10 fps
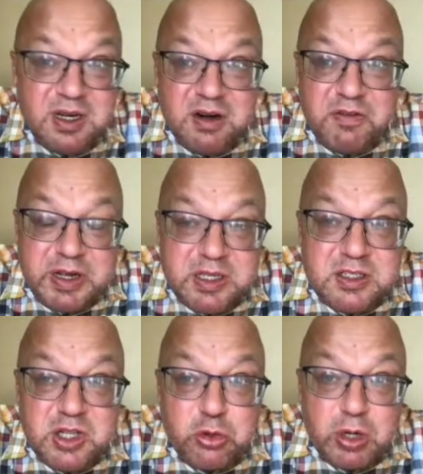very
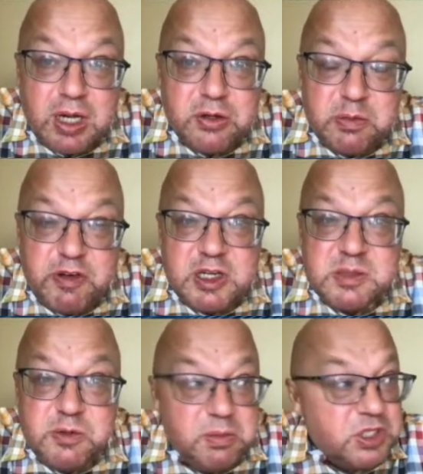easy to run on very
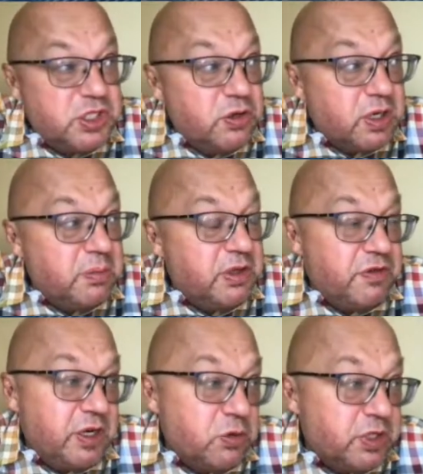small machine. You can build
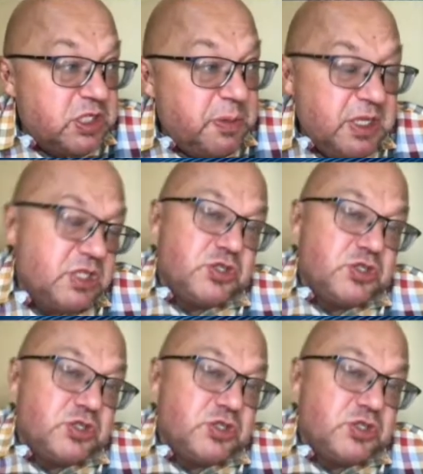very good experiences.